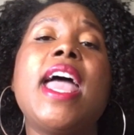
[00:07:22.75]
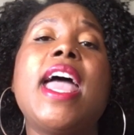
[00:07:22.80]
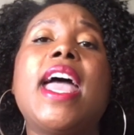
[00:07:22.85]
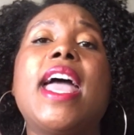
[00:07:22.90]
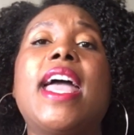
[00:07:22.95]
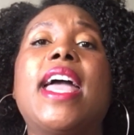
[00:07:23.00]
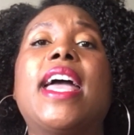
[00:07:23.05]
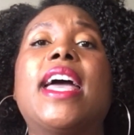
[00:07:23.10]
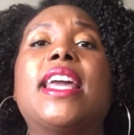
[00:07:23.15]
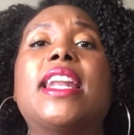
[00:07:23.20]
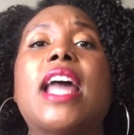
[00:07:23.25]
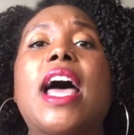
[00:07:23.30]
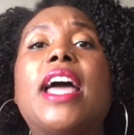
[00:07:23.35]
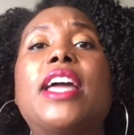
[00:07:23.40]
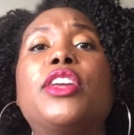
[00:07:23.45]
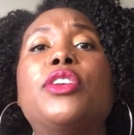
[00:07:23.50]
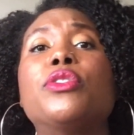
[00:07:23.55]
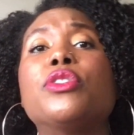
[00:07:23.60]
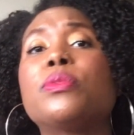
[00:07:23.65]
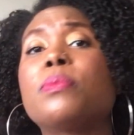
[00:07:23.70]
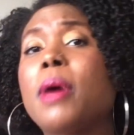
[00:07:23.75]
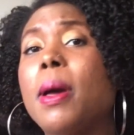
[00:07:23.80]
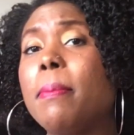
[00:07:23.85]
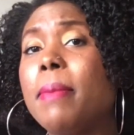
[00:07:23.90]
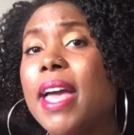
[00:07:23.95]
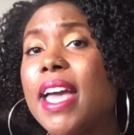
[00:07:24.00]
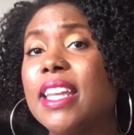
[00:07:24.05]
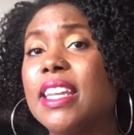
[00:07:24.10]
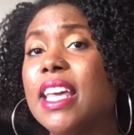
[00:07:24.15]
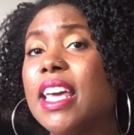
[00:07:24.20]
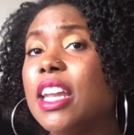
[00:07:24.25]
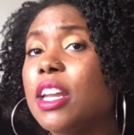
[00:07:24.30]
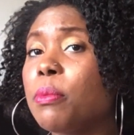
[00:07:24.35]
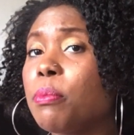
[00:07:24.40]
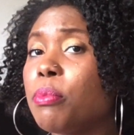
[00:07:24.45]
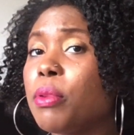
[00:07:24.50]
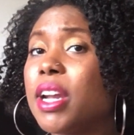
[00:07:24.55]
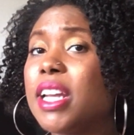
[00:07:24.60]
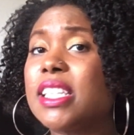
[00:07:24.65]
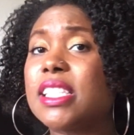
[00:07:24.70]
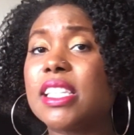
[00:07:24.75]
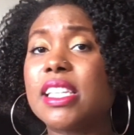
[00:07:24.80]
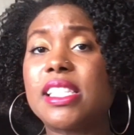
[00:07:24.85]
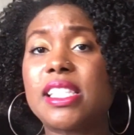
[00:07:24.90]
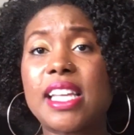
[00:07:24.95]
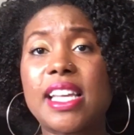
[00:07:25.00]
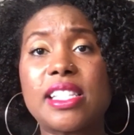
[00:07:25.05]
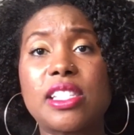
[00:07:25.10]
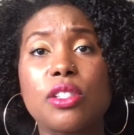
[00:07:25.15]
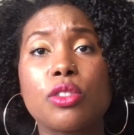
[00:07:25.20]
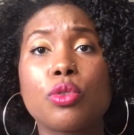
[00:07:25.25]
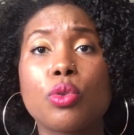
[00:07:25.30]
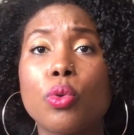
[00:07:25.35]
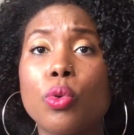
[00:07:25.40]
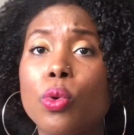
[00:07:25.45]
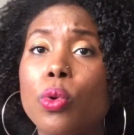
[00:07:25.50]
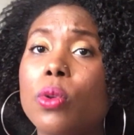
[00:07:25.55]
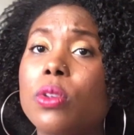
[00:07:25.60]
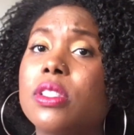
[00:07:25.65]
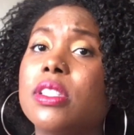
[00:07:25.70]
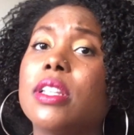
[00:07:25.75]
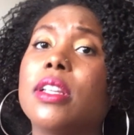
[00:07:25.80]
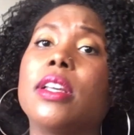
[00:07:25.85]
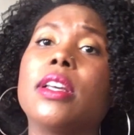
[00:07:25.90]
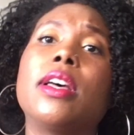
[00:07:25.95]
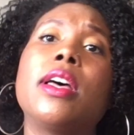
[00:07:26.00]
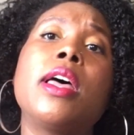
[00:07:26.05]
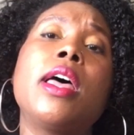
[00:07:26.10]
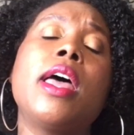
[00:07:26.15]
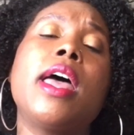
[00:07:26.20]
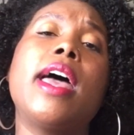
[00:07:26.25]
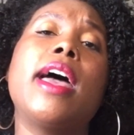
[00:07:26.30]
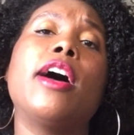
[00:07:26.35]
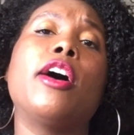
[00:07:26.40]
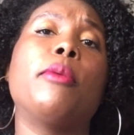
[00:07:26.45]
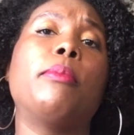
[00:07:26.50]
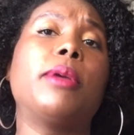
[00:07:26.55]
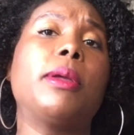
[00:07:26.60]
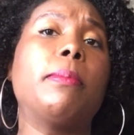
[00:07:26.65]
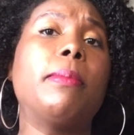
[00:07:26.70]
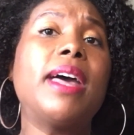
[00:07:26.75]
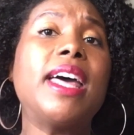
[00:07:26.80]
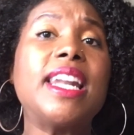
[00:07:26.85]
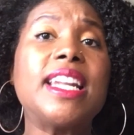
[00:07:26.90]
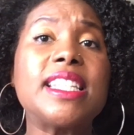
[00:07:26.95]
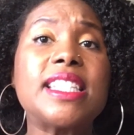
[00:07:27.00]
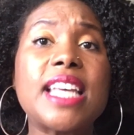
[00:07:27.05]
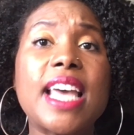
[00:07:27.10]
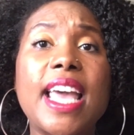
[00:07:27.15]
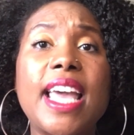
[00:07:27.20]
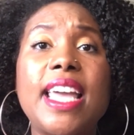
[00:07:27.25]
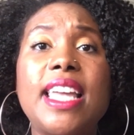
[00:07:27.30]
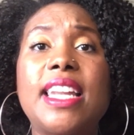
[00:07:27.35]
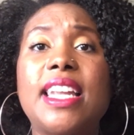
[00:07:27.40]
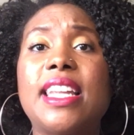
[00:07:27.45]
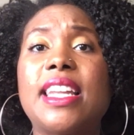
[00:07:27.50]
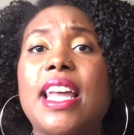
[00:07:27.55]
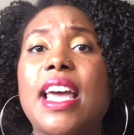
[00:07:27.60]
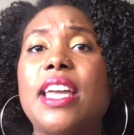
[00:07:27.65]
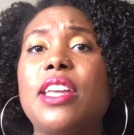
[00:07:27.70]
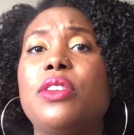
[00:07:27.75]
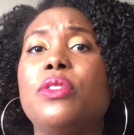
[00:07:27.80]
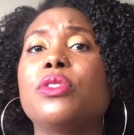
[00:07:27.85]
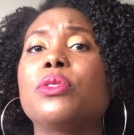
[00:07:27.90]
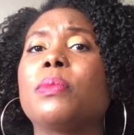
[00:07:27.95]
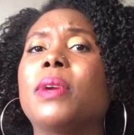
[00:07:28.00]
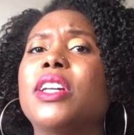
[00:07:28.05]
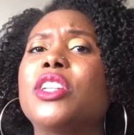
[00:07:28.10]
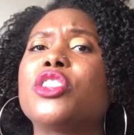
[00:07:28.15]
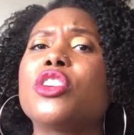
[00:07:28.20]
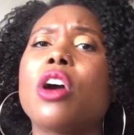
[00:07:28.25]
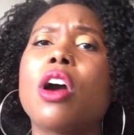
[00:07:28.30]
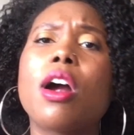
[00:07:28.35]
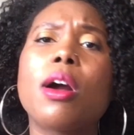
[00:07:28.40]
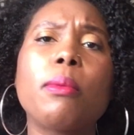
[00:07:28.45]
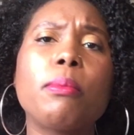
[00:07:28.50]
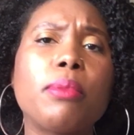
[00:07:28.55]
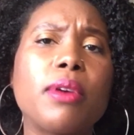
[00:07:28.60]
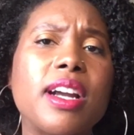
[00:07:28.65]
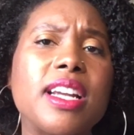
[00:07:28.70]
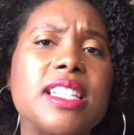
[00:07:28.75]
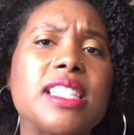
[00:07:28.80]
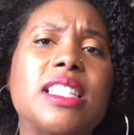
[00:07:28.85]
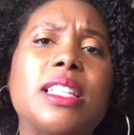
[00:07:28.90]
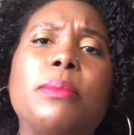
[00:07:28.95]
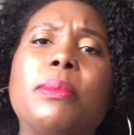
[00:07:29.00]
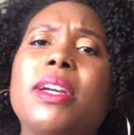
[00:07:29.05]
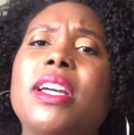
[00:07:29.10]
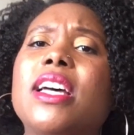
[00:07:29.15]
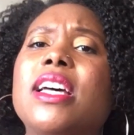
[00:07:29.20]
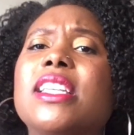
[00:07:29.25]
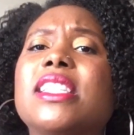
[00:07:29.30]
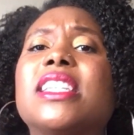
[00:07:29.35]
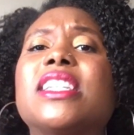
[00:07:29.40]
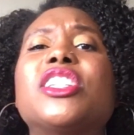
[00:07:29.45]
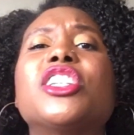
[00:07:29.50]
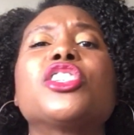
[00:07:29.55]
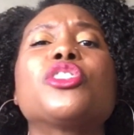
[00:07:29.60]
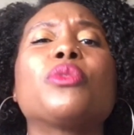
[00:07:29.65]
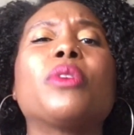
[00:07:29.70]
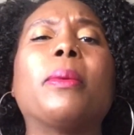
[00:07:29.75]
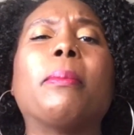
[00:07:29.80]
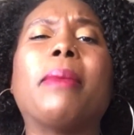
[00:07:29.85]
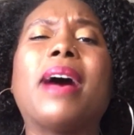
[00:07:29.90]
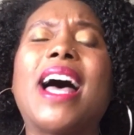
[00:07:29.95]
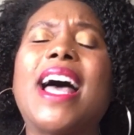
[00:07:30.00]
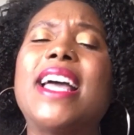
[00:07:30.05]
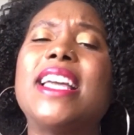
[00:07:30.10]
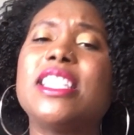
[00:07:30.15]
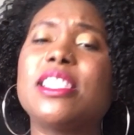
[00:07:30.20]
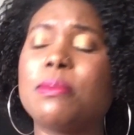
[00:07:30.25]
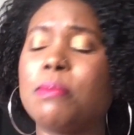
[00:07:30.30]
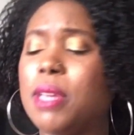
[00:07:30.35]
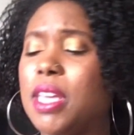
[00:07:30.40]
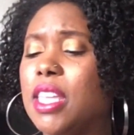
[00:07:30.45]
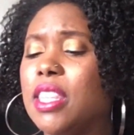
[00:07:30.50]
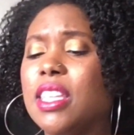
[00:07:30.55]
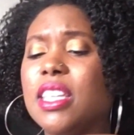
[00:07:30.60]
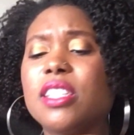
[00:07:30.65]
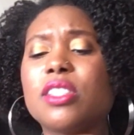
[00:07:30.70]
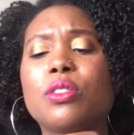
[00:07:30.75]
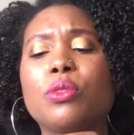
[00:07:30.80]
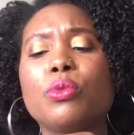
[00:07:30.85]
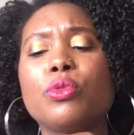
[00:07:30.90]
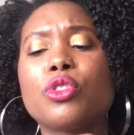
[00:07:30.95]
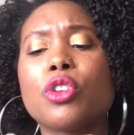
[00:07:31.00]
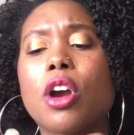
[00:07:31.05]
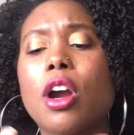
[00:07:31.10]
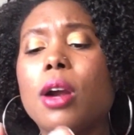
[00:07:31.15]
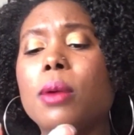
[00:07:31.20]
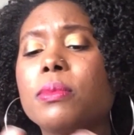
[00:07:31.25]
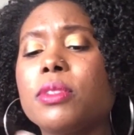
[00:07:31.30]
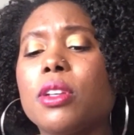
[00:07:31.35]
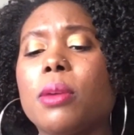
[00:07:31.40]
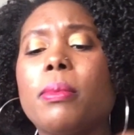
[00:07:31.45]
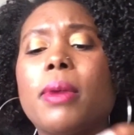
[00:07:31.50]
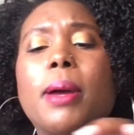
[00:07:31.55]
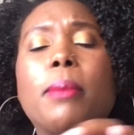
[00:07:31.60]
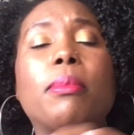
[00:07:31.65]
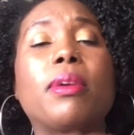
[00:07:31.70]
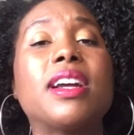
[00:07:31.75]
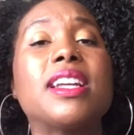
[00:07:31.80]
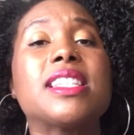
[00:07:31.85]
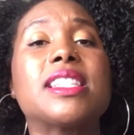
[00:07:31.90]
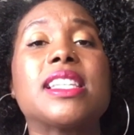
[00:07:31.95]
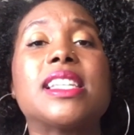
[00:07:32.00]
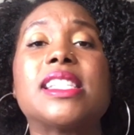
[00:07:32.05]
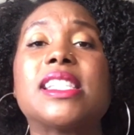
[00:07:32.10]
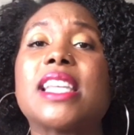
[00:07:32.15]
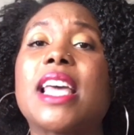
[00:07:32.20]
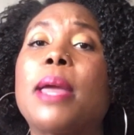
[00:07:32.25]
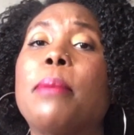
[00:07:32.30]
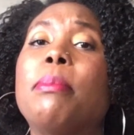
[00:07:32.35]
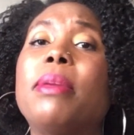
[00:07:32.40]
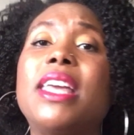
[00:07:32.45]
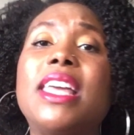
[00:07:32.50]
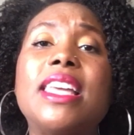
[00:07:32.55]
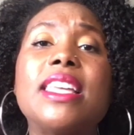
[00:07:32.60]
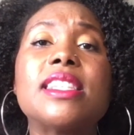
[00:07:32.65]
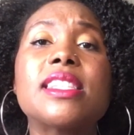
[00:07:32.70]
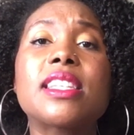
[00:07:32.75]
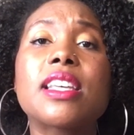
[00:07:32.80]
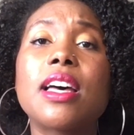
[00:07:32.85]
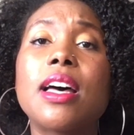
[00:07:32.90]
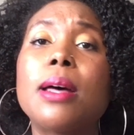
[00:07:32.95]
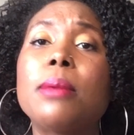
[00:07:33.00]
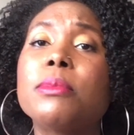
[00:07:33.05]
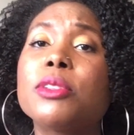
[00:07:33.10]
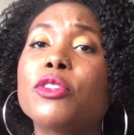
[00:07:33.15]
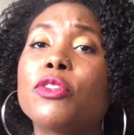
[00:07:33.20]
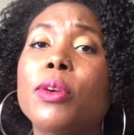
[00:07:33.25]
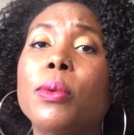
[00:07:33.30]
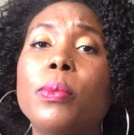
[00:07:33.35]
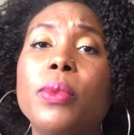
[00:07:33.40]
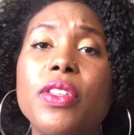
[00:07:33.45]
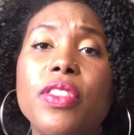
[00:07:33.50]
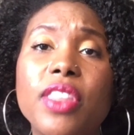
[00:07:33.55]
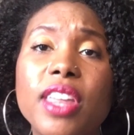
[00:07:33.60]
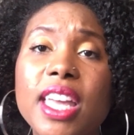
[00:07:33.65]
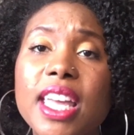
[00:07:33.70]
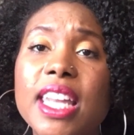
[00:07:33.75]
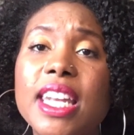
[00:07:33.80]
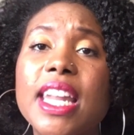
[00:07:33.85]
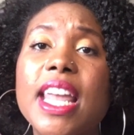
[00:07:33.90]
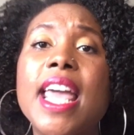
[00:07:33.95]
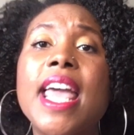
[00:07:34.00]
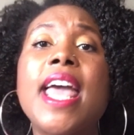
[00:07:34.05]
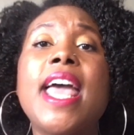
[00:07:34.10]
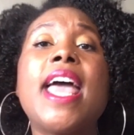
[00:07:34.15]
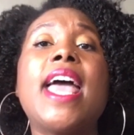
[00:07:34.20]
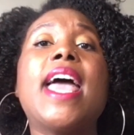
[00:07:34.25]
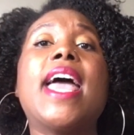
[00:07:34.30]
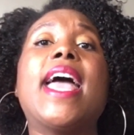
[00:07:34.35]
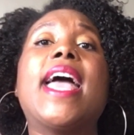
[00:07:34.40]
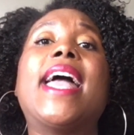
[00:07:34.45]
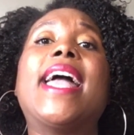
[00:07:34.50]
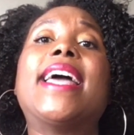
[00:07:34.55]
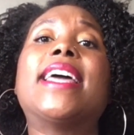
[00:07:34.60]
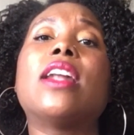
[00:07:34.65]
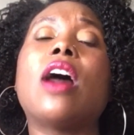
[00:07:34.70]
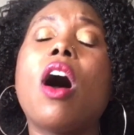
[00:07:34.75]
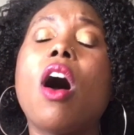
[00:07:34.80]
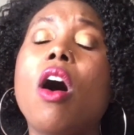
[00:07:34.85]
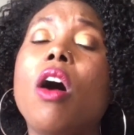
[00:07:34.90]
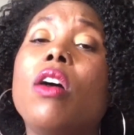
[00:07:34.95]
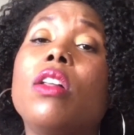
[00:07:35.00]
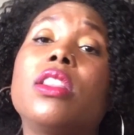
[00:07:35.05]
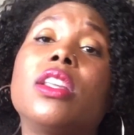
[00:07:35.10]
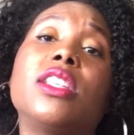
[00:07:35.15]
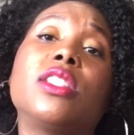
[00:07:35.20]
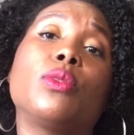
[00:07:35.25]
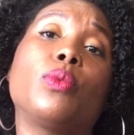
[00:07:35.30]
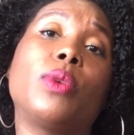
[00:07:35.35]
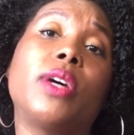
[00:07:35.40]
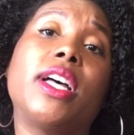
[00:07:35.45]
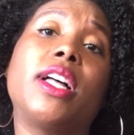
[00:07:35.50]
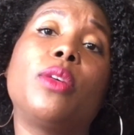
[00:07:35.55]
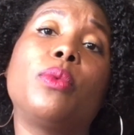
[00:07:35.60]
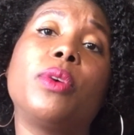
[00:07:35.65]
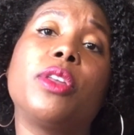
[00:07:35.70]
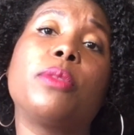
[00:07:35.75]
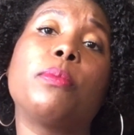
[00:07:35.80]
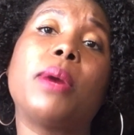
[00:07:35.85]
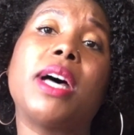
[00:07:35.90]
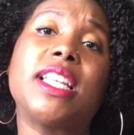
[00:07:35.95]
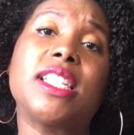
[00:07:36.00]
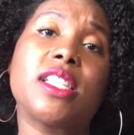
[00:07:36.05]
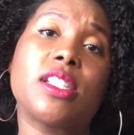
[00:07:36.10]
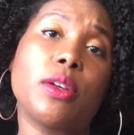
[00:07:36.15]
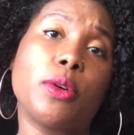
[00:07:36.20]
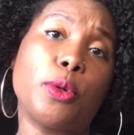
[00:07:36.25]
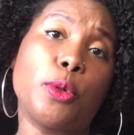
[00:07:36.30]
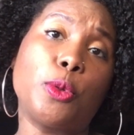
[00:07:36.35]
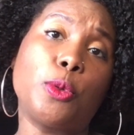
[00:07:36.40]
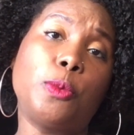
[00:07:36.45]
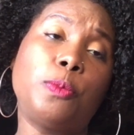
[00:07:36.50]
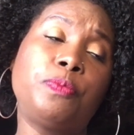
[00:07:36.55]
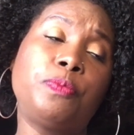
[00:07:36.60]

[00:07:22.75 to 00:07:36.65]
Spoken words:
And I use my magnetic bracelets as a tool to help me meditate, and I use my charm bracelet because it just reminds me, these two charms on my bracelet say, "Peace comes from within, and all is well with my soul."